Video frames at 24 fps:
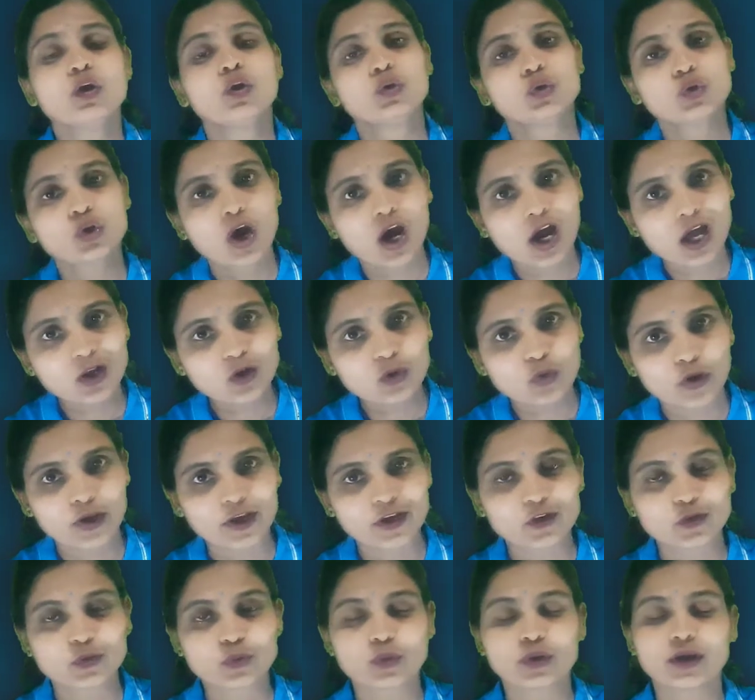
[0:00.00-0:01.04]
you are
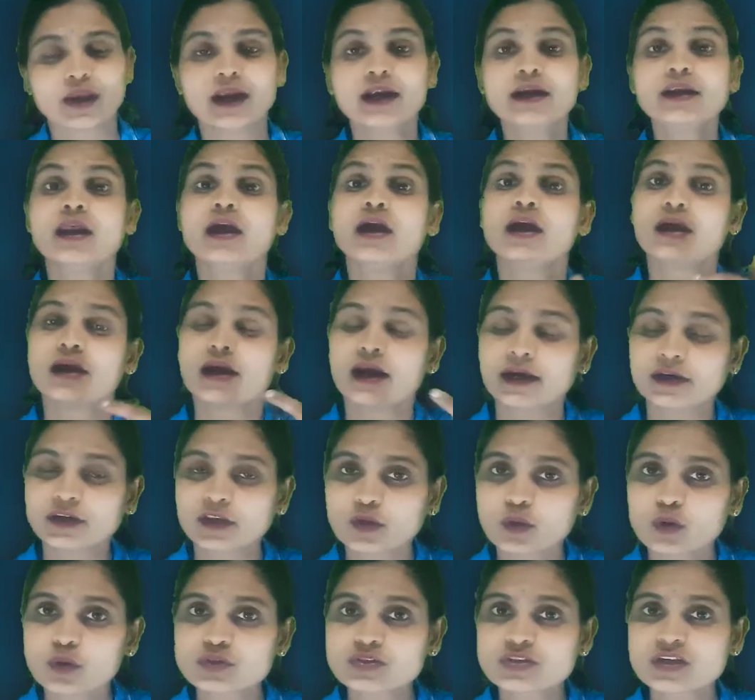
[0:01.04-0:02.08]
going to get
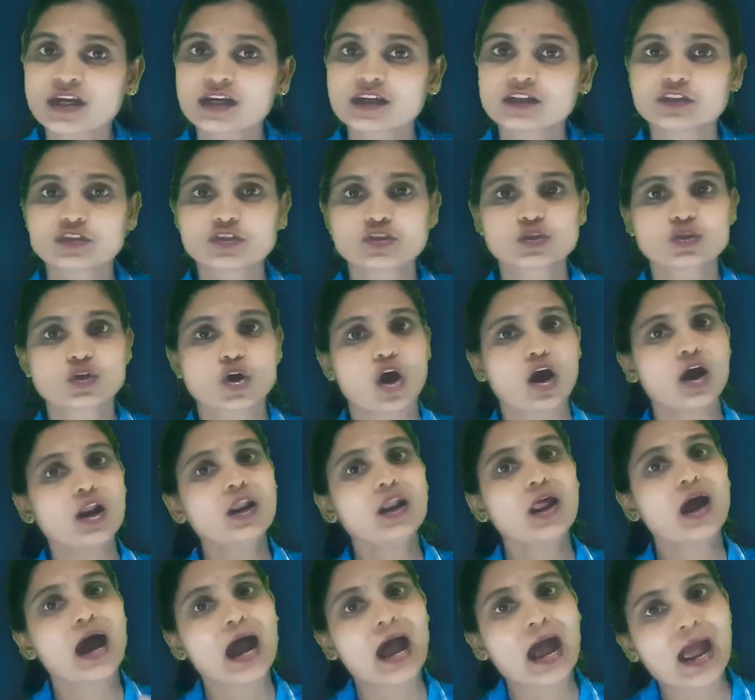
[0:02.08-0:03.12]
heterozygous
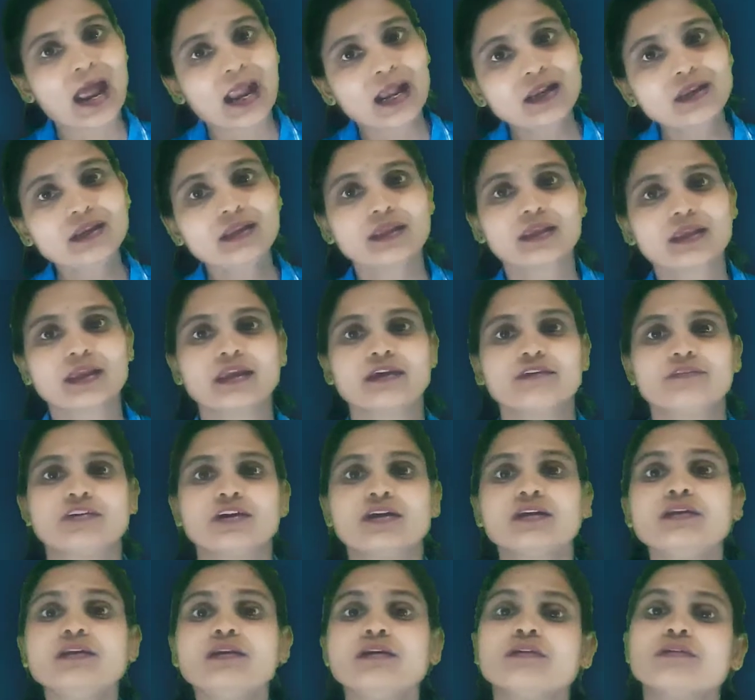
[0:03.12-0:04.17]
tall and
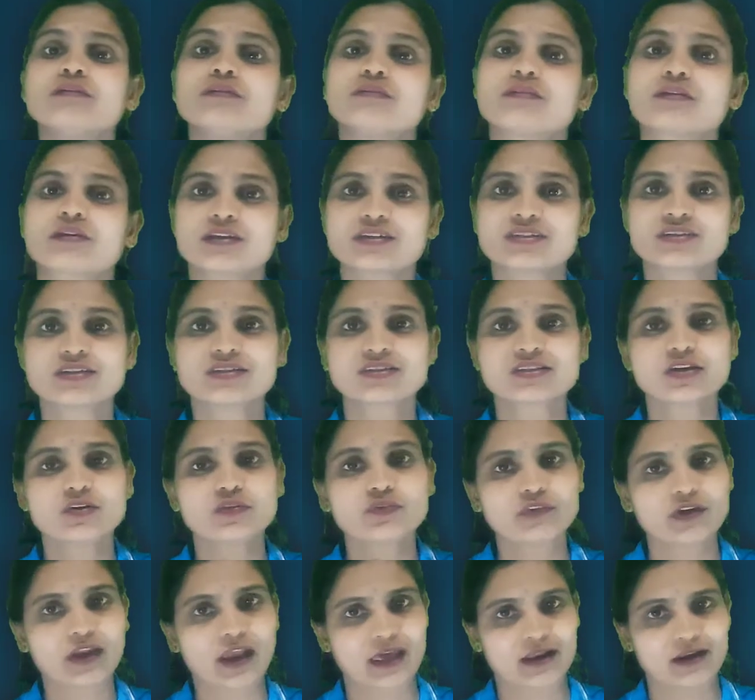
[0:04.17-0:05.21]
even
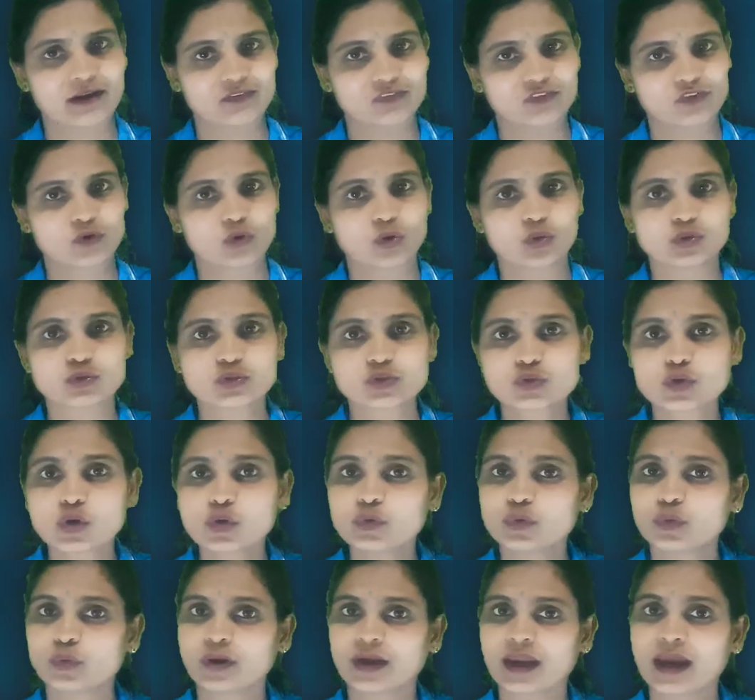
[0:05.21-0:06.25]
recessive character also
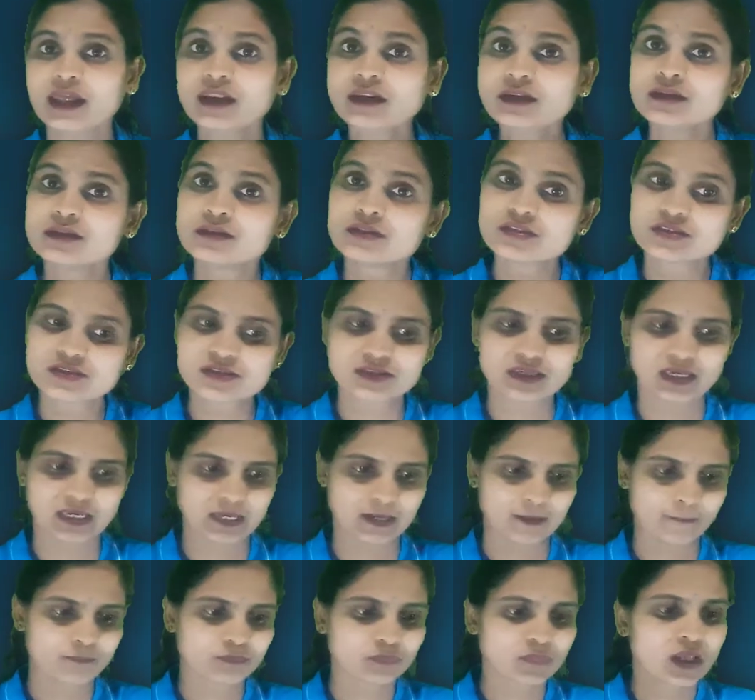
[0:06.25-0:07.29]
you can
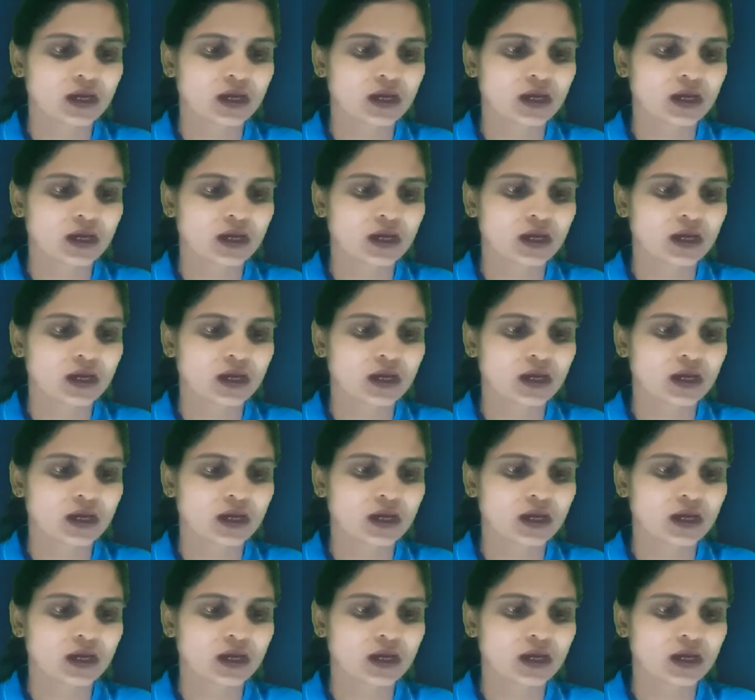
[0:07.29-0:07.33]
see.